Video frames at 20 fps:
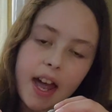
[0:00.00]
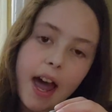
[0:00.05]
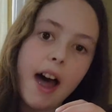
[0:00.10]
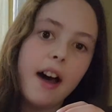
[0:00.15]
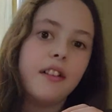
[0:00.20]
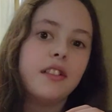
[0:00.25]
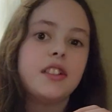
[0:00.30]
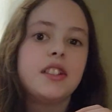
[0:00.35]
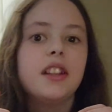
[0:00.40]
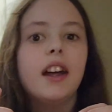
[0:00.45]

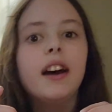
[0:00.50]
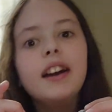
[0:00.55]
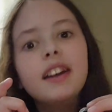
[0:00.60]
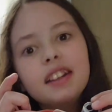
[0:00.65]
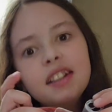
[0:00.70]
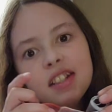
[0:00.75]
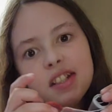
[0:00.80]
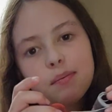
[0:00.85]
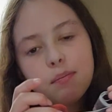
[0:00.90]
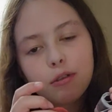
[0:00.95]
Elsa
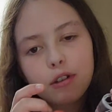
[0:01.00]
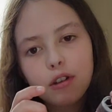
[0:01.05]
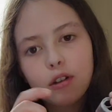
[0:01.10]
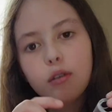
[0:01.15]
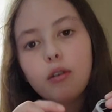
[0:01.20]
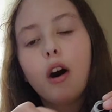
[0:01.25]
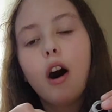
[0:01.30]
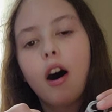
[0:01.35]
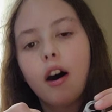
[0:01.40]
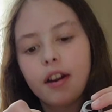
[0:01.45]
is
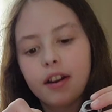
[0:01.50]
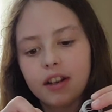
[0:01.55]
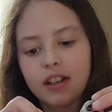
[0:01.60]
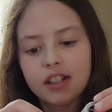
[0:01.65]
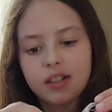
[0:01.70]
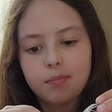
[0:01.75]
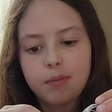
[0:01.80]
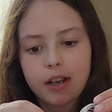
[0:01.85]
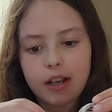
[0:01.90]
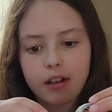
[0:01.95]
blue, Anna
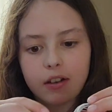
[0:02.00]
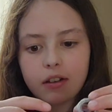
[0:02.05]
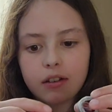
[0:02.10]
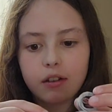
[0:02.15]
is pink.